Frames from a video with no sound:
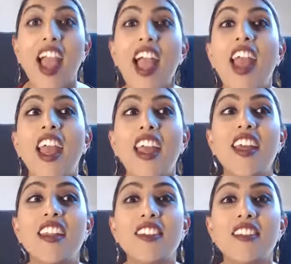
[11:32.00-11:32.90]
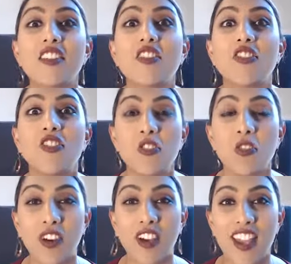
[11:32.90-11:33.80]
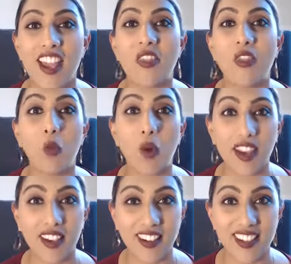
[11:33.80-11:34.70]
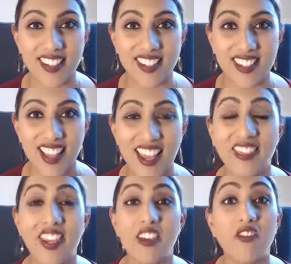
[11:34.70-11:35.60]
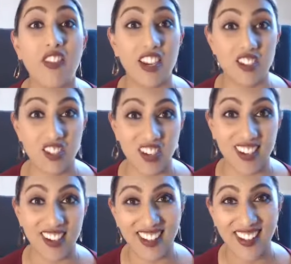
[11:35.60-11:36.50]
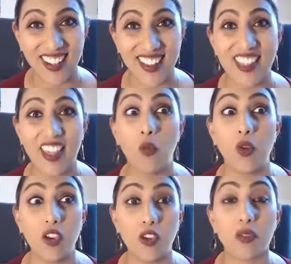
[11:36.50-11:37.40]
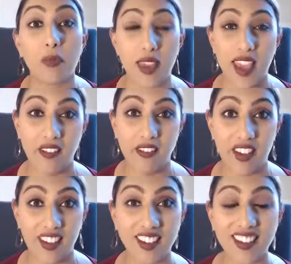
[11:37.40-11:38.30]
And the joy and the oneness and the adventure that we could be having.